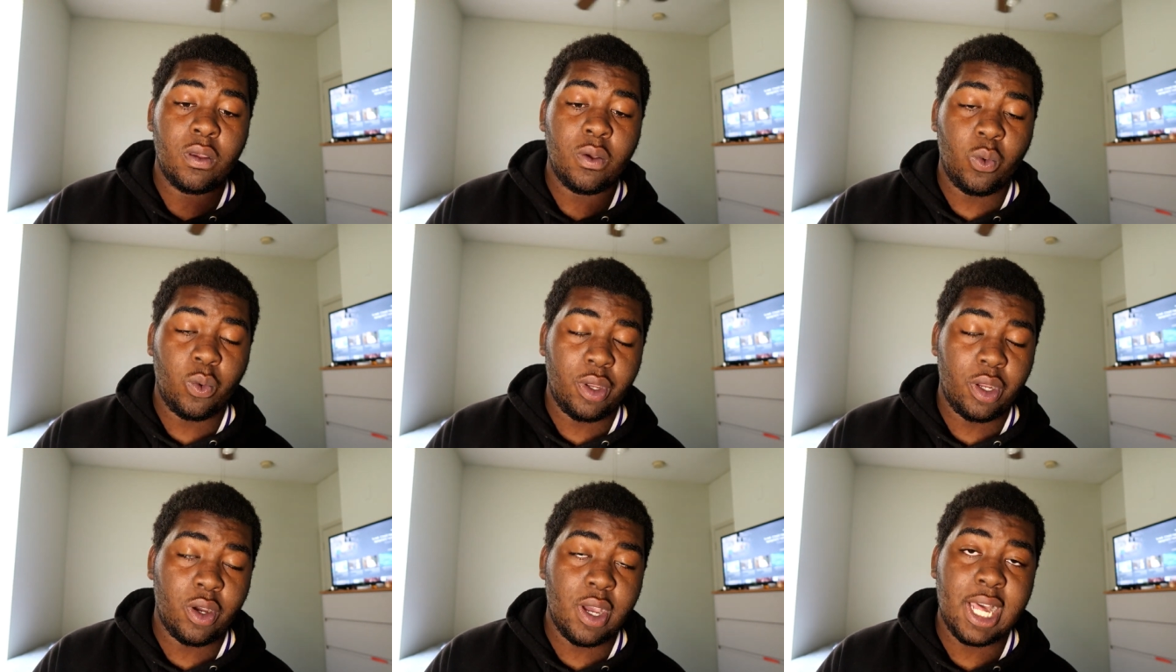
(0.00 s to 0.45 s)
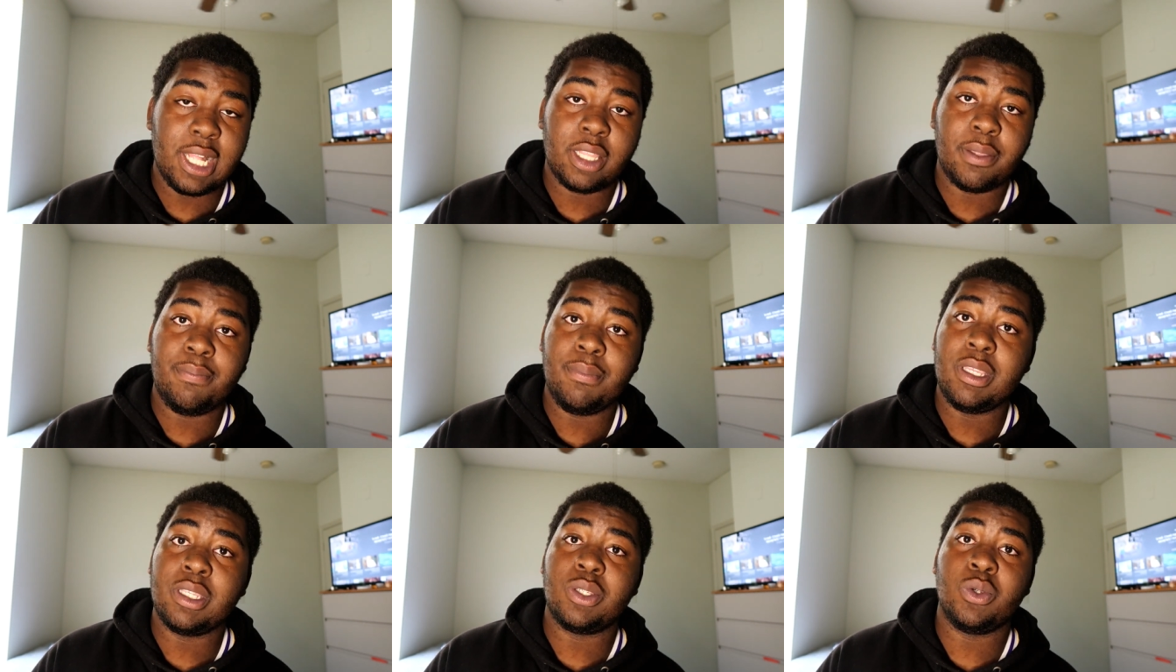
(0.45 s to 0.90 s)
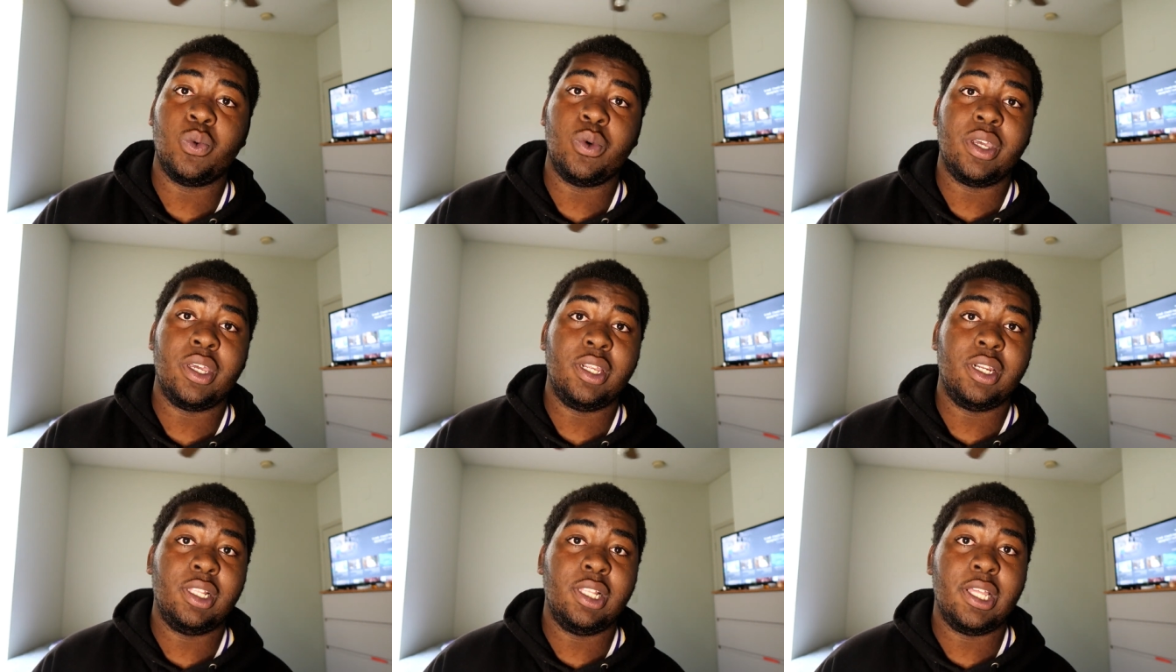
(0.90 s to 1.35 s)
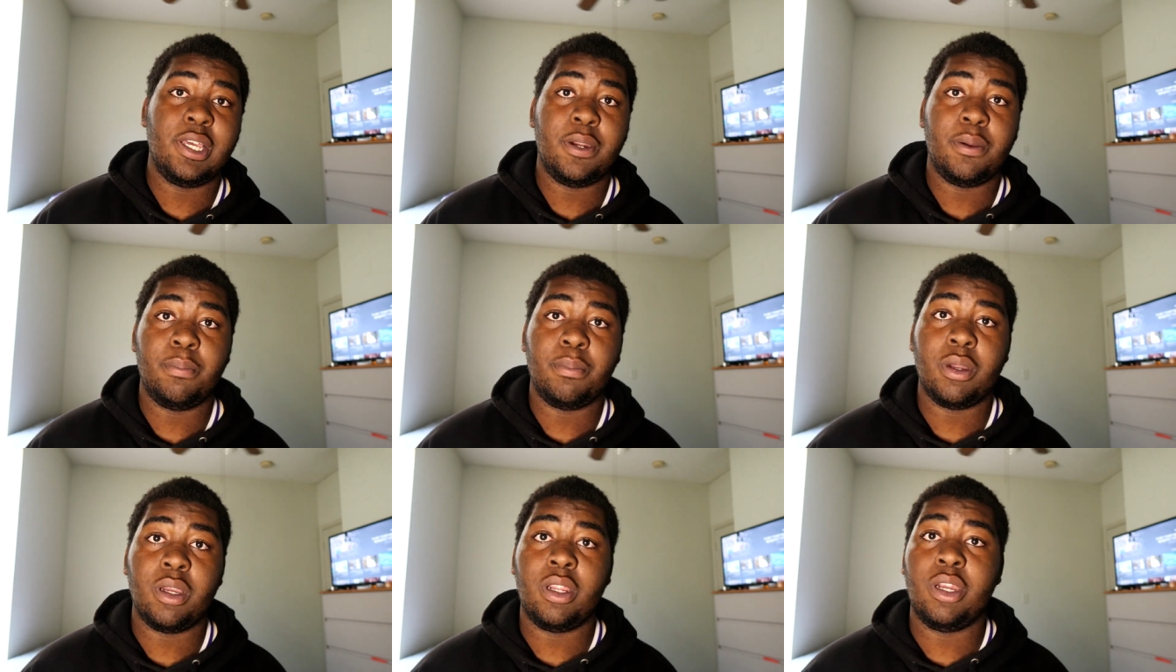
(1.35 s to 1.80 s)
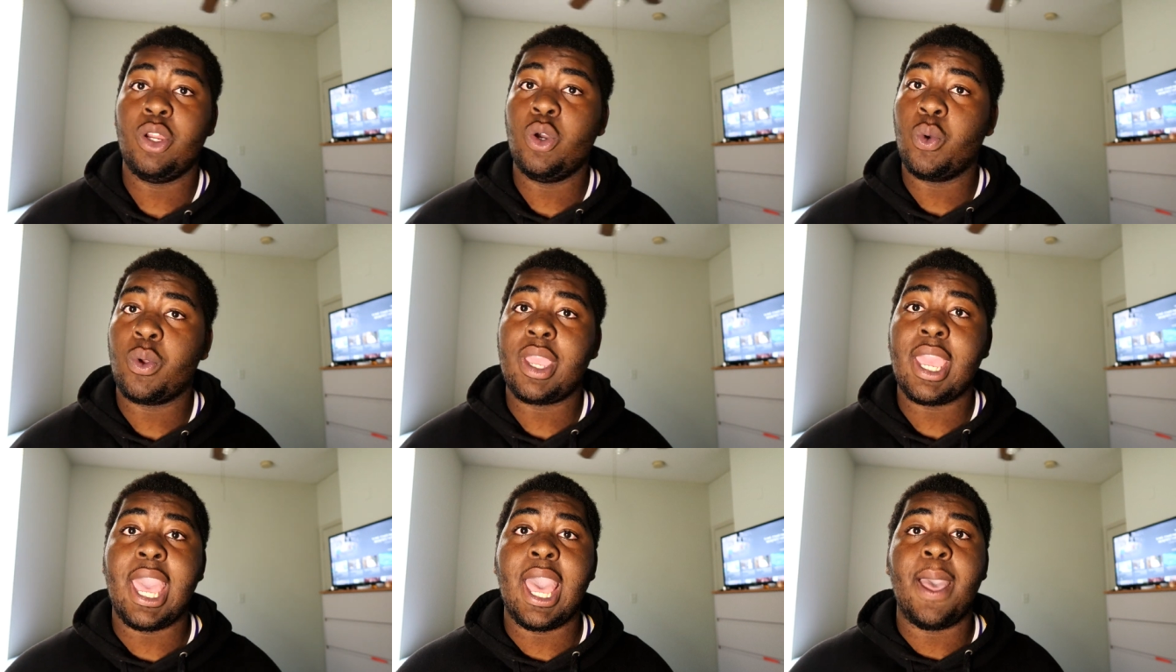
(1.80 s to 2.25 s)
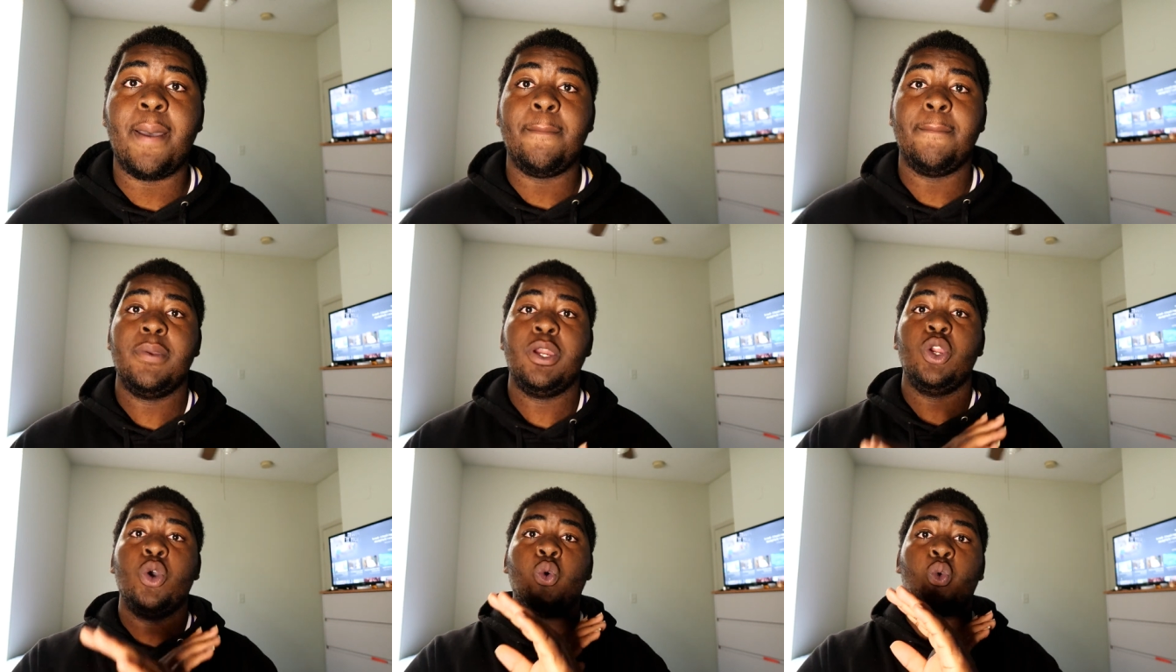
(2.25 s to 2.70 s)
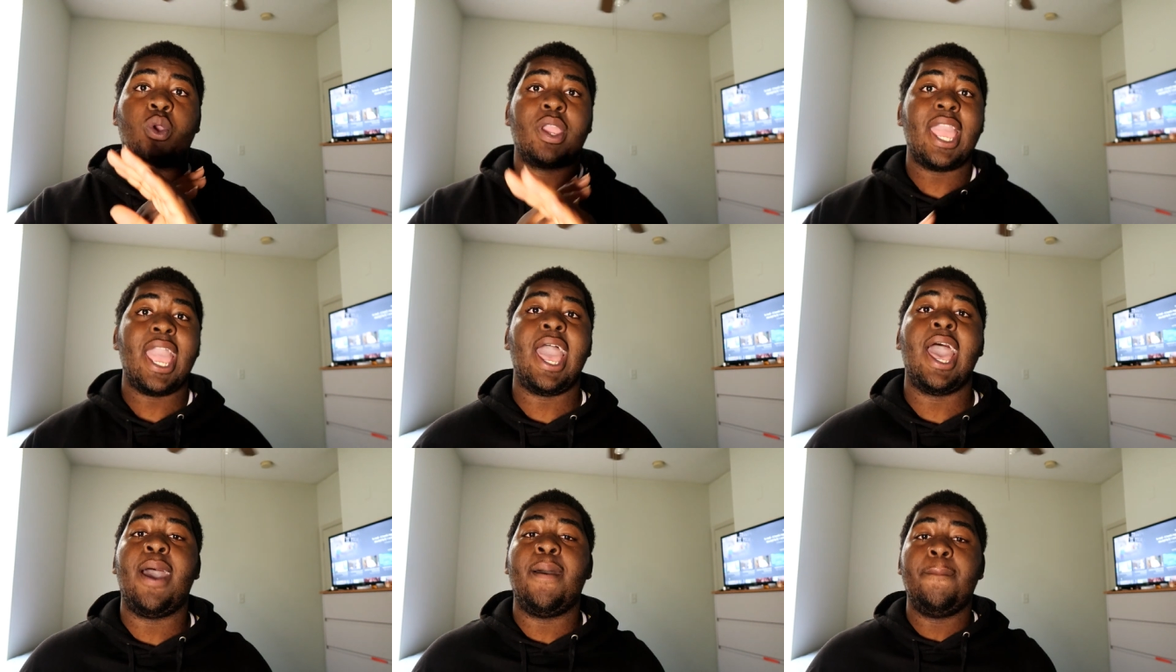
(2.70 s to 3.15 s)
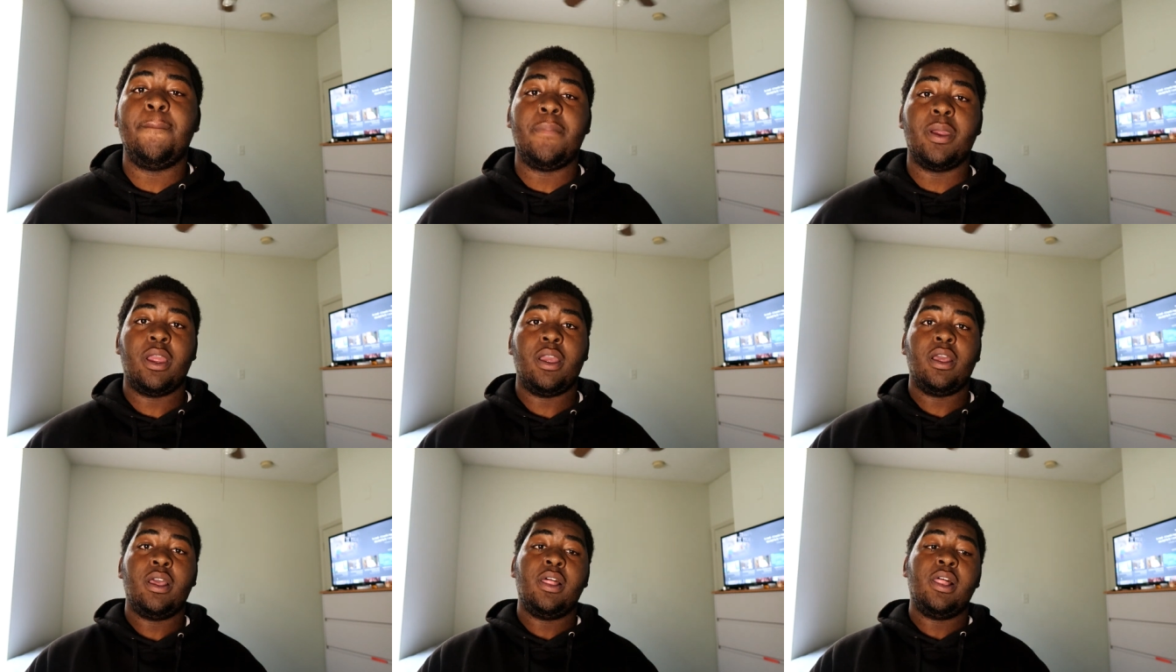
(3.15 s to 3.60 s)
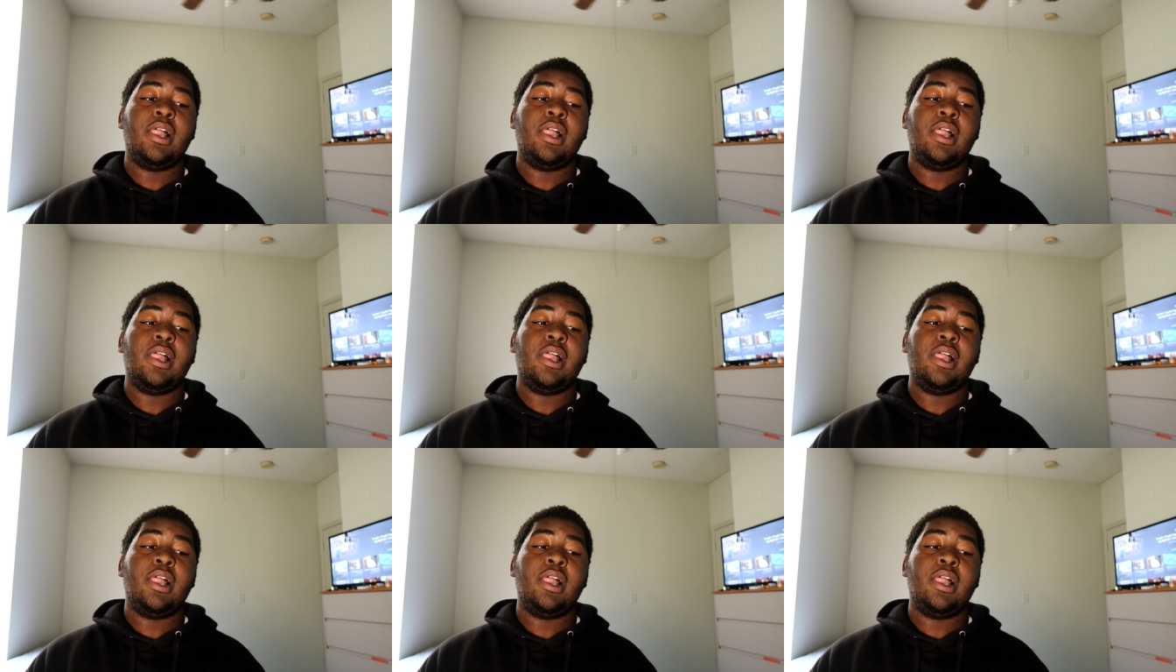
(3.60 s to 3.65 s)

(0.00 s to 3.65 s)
we're gonna have to meet somewhere in Atlanta, bro. No cap, bro.